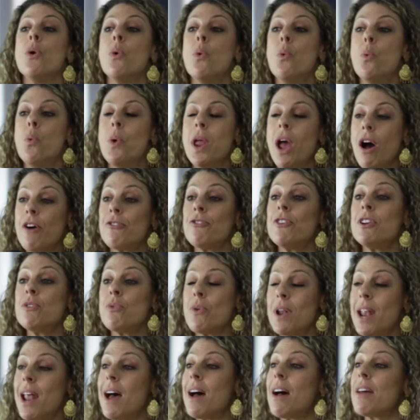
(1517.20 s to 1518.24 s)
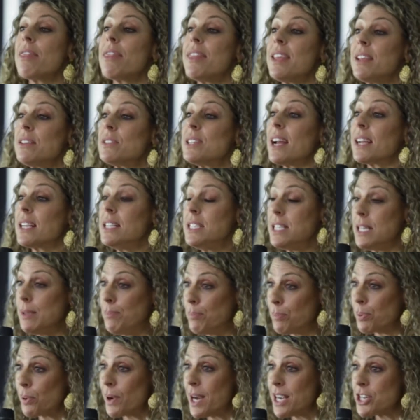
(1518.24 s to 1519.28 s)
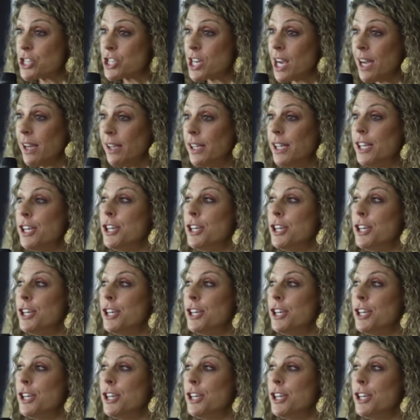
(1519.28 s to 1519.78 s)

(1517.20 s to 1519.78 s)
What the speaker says: We often rely on things like deep pressure,